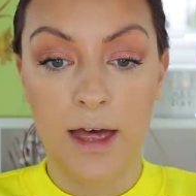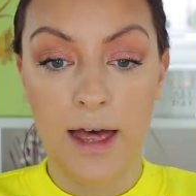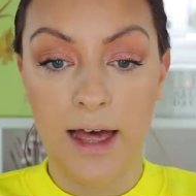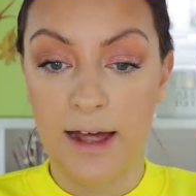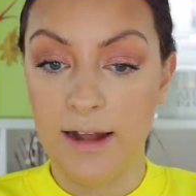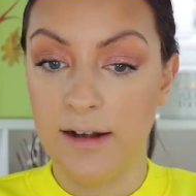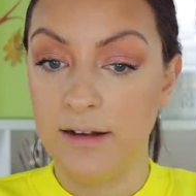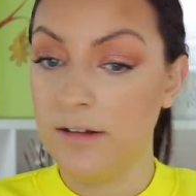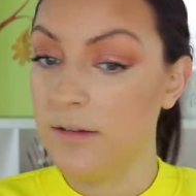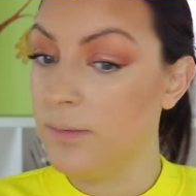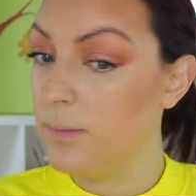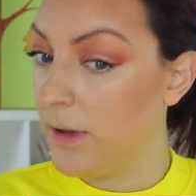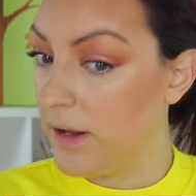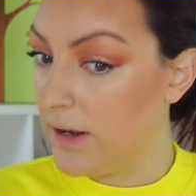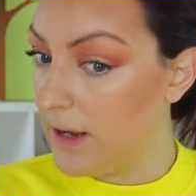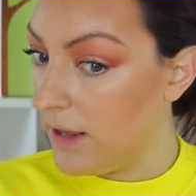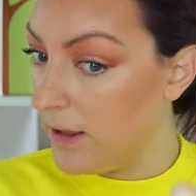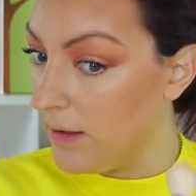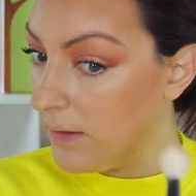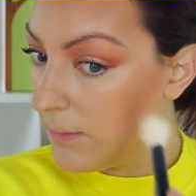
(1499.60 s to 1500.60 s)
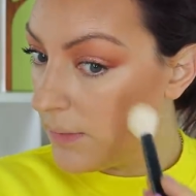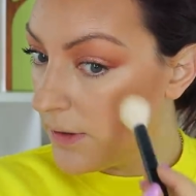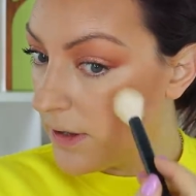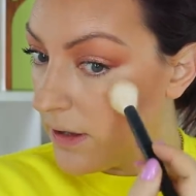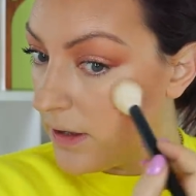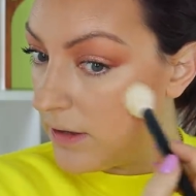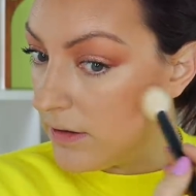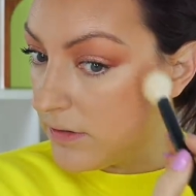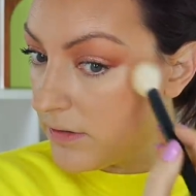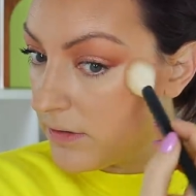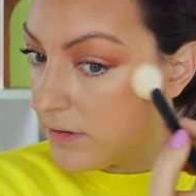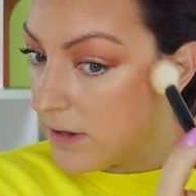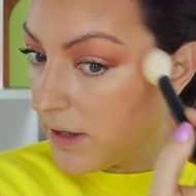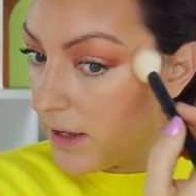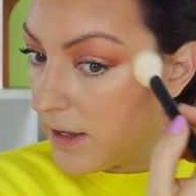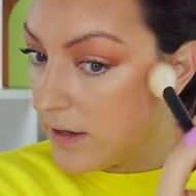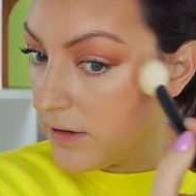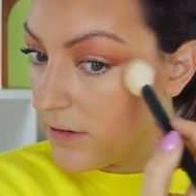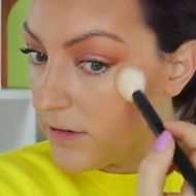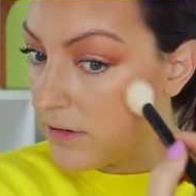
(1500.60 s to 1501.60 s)
and money because
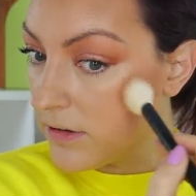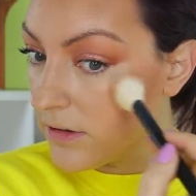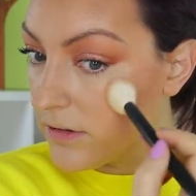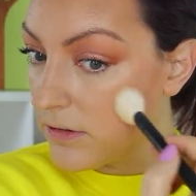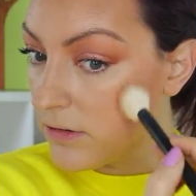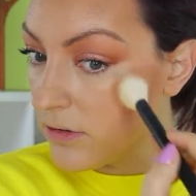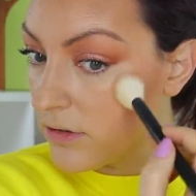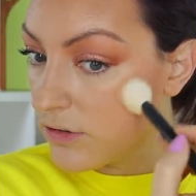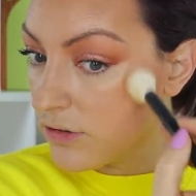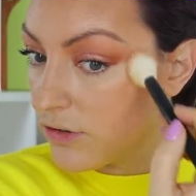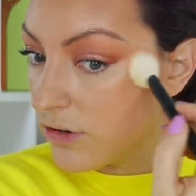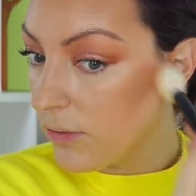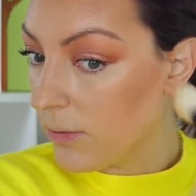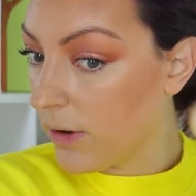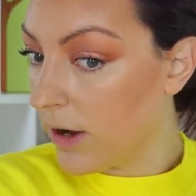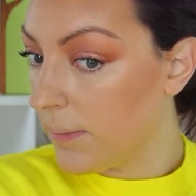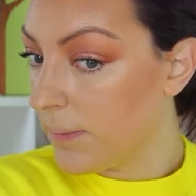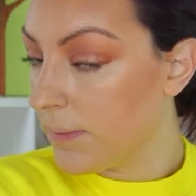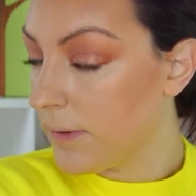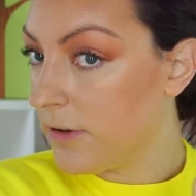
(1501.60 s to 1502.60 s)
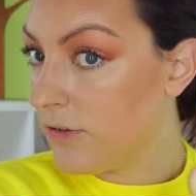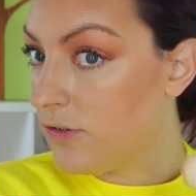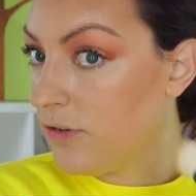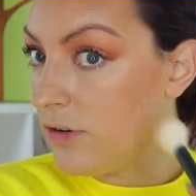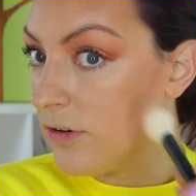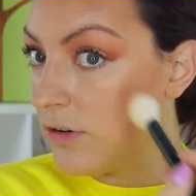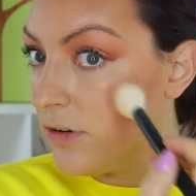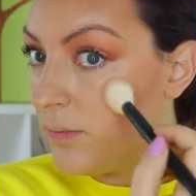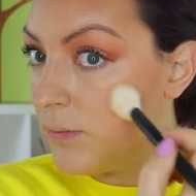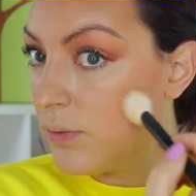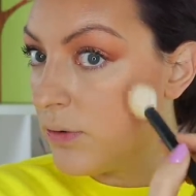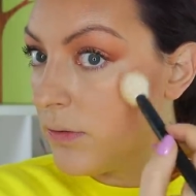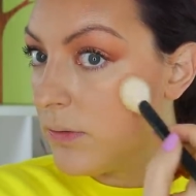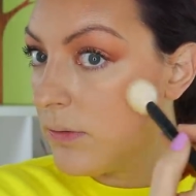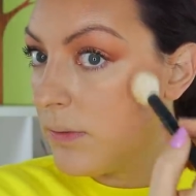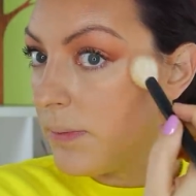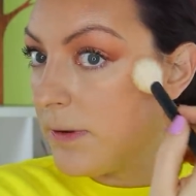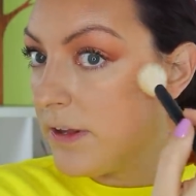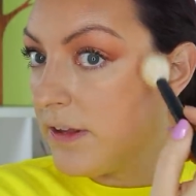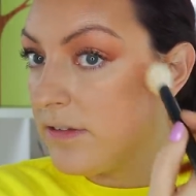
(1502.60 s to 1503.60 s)
it does not show up, as you can
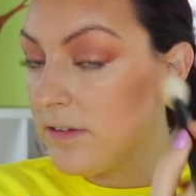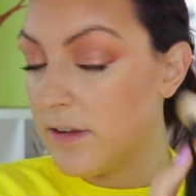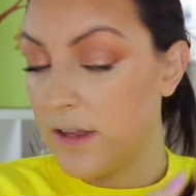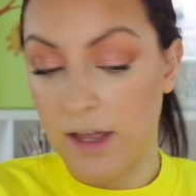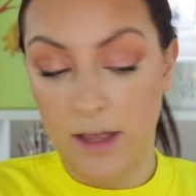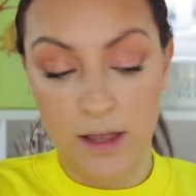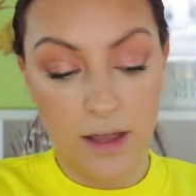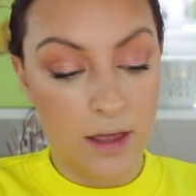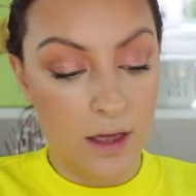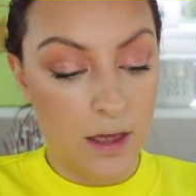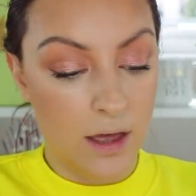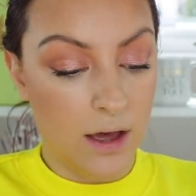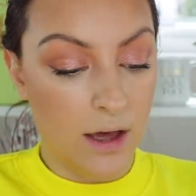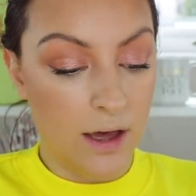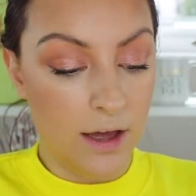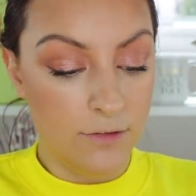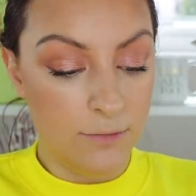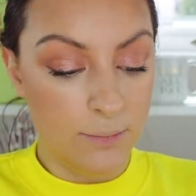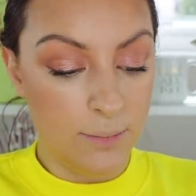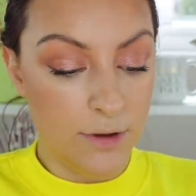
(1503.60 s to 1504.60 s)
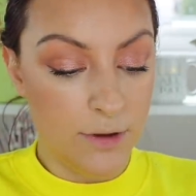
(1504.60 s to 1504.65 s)
probably see. I'm